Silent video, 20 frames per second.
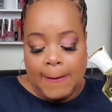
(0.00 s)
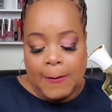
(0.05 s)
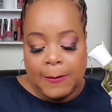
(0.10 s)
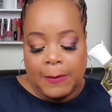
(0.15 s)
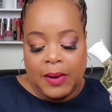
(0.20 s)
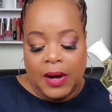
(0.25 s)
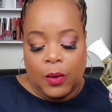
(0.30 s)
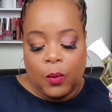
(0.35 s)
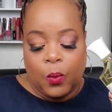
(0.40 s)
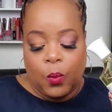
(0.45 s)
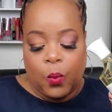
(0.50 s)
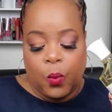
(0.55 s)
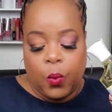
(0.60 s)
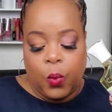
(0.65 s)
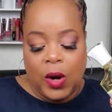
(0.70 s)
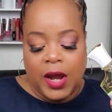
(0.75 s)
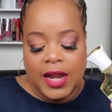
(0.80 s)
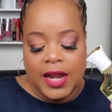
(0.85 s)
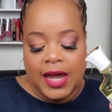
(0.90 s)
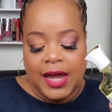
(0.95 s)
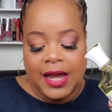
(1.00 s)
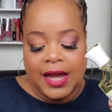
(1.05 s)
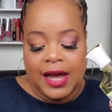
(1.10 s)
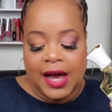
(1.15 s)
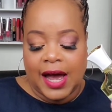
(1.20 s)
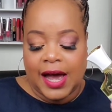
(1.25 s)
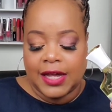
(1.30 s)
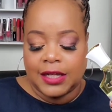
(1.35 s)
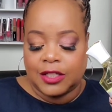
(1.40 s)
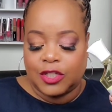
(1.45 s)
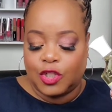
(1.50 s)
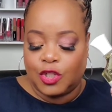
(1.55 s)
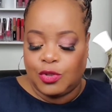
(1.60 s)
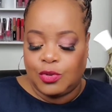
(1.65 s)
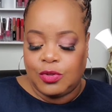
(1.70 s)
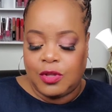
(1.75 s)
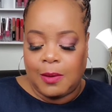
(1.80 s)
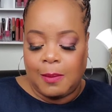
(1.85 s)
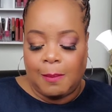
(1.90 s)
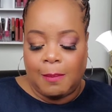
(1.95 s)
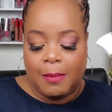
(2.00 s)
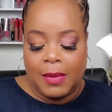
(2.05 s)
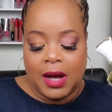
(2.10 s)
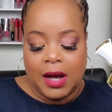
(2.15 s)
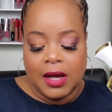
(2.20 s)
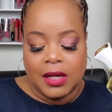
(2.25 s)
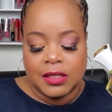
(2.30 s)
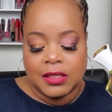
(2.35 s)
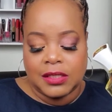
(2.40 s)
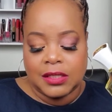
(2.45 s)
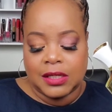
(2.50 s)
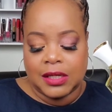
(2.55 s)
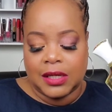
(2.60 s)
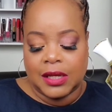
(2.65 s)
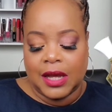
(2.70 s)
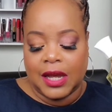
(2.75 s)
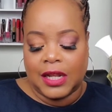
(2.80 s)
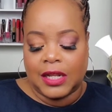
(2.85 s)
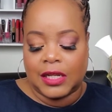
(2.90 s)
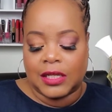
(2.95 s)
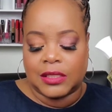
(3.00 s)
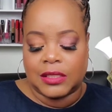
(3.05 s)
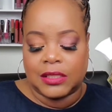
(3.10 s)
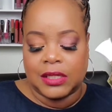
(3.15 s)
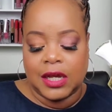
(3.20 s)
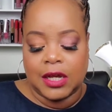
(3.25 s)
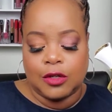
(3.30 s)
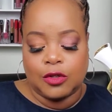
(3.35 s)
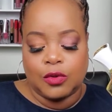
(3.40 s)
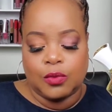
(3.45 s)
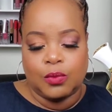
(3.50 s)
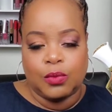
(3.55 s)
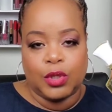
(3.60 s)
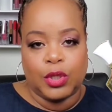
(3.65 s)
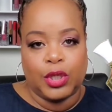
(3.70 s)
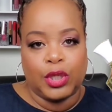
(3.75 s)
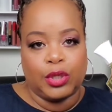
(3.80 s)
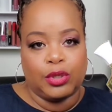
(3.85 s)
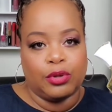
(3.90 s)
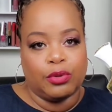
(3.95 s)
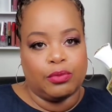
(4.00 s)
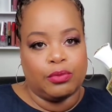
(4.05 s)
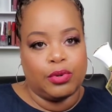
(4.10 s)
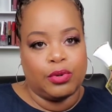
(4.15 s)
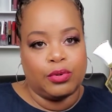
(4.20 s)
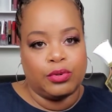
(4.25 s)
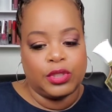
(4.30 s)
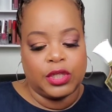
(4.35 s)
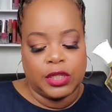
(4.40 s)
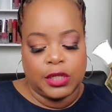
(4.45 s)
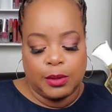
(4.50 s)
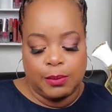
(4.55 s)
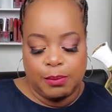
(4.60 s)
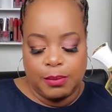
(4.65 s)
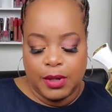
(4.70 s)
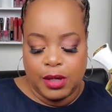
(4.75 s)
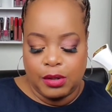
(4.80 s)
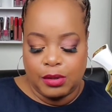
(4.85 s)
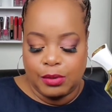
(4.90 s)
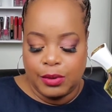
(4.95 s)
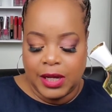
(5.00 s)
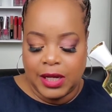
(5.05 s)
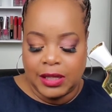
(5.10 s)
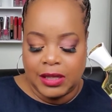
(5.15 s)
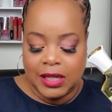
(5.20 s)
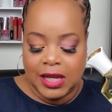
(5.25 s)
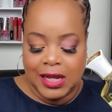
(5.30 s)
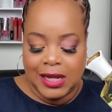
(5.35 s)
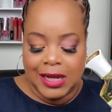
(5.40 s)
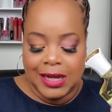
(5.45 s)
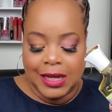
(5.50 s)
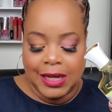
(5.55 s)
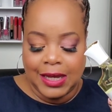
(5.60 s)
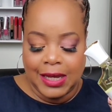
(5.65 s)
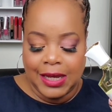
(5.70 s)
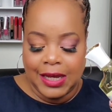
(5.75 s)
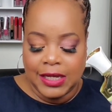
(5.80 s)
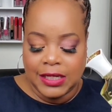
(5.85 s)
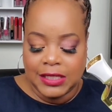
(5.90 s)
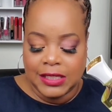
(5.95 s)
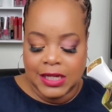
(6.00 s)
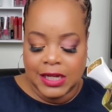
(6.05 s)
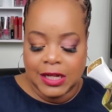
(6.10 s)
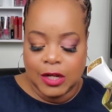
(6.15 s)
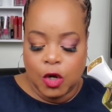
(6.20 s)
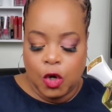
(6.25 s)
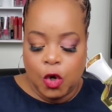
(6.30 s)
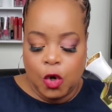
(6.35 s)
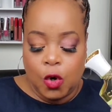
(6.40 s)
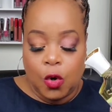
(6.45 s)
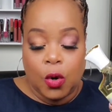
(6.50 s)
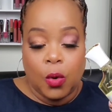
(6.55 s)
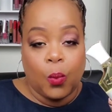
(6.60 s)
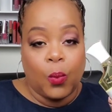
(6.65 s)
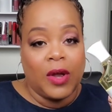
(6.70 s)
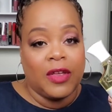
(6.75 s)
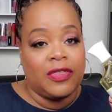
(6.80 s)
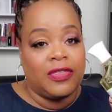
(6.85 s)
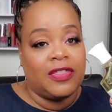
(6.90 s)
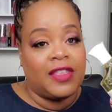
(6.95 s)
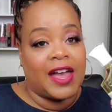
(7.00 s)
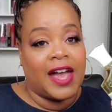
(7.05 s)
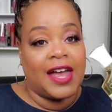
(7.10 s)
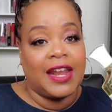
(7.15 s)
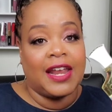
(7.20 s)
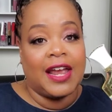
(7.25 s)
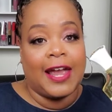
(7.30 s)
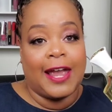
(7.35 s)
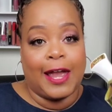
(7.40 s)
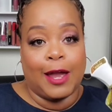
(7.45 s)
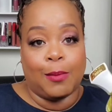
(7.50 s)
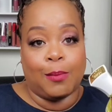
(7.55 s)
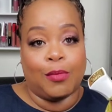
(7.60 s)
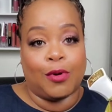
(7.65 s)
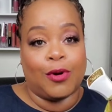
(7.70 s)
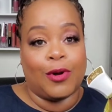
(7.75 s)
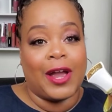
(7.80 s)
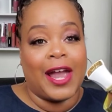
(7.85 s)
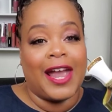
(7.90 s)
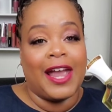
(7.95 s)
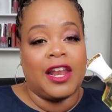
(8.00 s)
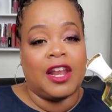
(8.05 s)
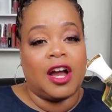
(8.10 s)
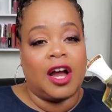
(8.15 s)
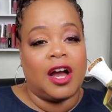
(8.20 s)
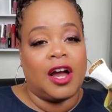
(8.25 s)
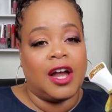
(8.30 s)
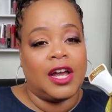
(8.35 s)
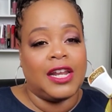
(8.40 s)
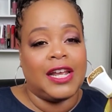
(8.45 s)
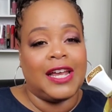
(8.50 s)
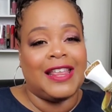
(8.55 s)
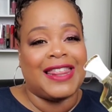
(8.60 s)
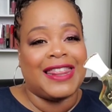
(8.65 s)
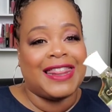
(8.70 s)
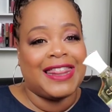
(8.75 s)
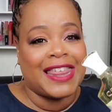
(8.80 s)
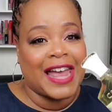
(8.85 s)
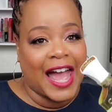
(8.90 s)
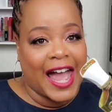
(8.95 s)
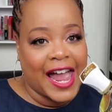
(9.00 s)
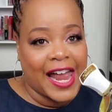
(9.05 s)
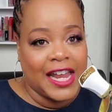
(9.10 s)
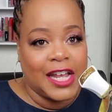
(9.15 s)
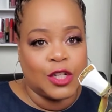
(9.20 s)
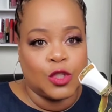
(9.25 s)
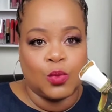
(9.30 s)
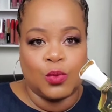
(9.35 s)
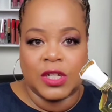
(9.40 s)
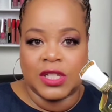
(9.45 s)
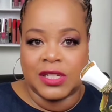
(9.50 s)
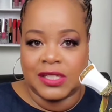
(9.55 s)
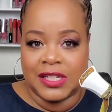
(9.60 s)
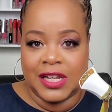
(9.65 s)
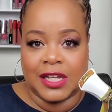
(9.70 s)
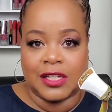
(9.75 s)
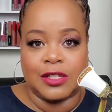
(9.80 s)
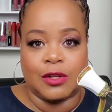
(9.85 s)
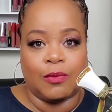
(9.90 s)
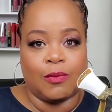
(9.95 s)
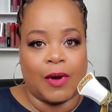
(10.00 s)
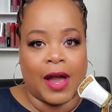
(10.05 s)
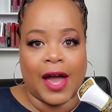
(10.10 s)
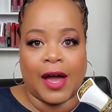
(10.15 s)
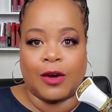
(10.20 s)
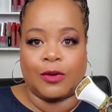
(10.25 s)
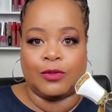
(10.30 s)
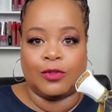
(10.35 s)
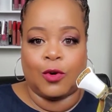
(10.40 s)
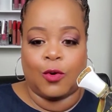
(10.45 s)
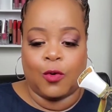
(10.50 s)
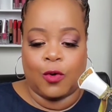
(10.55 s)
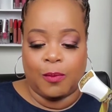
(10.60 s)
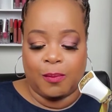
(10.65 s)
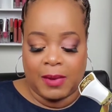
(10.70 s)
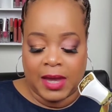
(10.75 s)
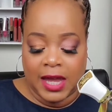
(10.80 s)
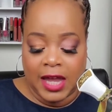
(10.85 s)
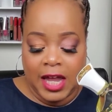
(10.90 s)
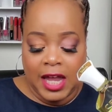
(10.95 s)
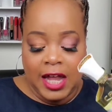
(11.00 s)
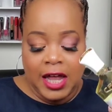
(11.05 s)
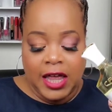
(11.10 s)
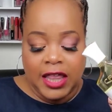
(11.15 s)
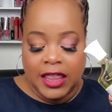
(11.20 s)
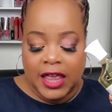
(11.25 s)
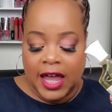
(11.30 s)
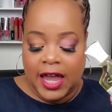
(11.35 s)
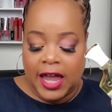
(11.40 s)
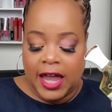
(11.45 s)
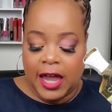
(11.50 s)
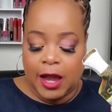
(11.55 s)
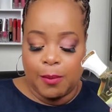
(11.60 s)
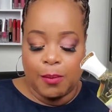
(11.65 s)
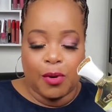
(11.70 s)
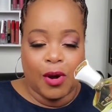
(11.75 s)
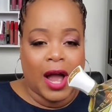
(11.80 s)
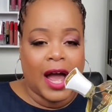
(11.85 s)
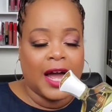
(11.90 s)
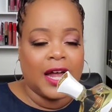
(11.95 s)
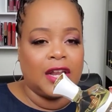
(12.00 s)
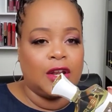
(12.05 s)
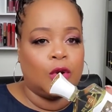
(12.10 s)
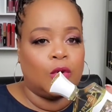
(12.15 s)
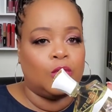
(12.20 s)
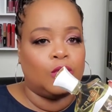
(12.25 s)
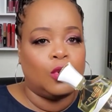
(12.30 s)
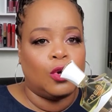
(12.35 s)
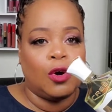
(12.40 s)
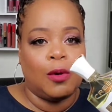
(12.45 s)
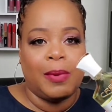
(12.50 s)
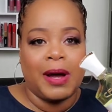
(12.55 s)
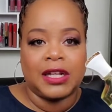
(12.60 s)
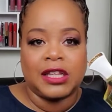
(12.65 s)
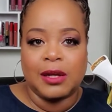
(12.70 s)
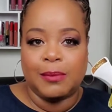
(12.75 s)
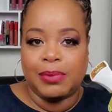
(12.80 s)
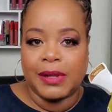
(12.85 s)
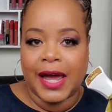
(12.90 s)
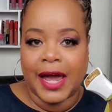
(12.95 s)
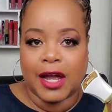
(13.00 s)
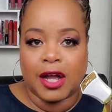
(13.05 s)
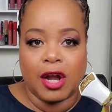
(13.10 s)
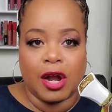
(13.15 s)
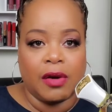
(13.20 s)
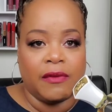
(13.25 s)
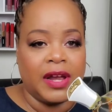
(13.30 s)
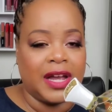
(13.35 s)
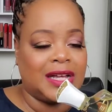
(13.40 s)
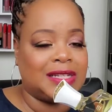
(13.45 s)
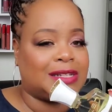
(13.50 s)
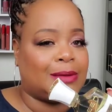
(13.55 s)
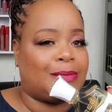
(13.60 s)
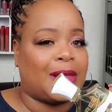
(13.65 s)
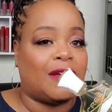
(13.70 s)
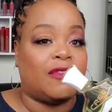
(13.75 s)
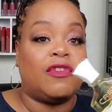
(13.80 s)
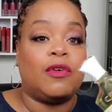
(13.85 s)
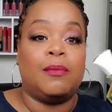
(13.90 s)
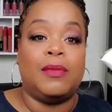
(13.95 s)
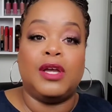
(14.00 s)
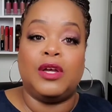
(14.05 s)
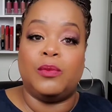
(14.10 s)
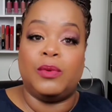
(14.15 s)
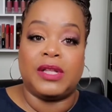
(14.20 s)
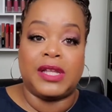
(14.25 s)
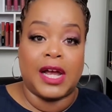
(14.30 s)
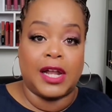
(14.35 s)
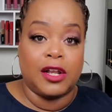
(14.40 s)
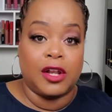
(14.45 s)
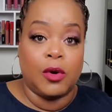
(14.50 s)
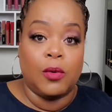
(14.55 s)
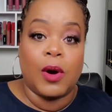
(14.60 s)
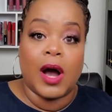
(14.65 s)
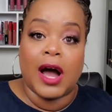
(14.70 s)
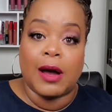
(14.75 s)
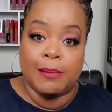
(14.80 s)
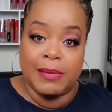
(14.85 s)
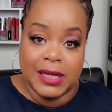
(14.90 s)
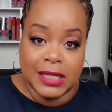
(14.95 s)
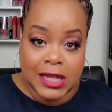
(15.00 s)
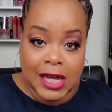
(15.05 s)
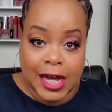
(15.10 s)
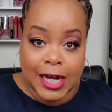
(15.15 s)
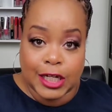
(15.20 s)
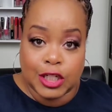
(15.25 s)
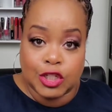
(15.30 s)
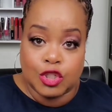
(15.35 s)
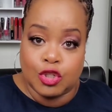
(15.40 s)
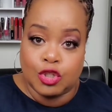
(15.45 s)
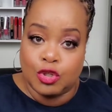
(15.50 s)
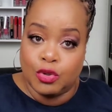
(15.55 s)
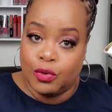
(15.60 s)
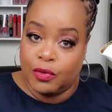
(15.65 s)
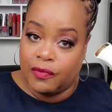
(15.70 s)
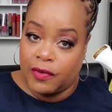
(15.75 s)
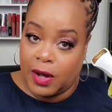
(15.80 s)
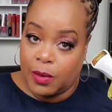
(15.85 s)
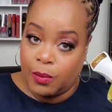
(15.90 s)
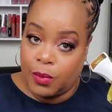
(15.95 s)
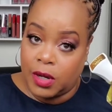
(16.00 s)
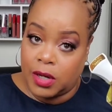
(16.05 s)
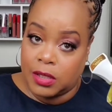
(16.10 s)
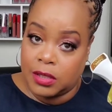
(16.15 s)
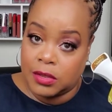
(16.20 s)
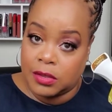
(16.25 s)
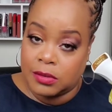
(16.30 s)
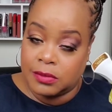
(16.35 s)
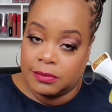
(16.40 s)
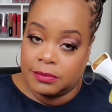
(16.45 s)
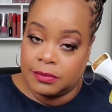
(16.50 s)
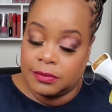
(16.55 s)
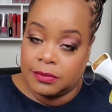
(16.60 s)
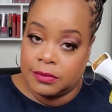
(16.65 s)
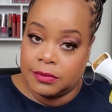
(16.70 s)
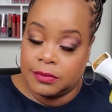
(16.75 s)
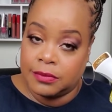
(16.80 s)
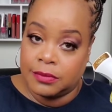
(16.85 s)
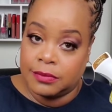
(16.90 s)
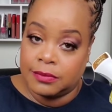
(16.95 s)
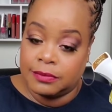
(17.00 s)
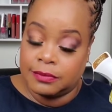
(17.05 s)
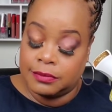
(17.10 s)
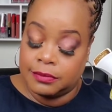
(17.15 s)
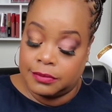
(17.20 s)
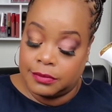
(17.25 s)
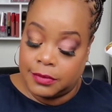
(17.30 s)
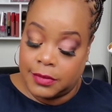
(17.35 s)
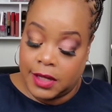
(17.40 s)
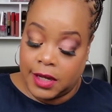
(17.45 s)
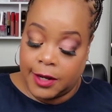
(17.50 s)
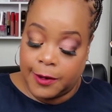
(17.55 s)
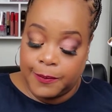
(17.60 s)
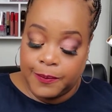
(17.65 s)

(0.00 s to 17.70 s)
But when it got to the musk and the sandalwood and the rose in the middle, and then it ended with that amber and honey, that is what sticks around on me. The amber. I don't know about the black currant because I'm not familiar with that note. I'll be lying to you if I was. Okay?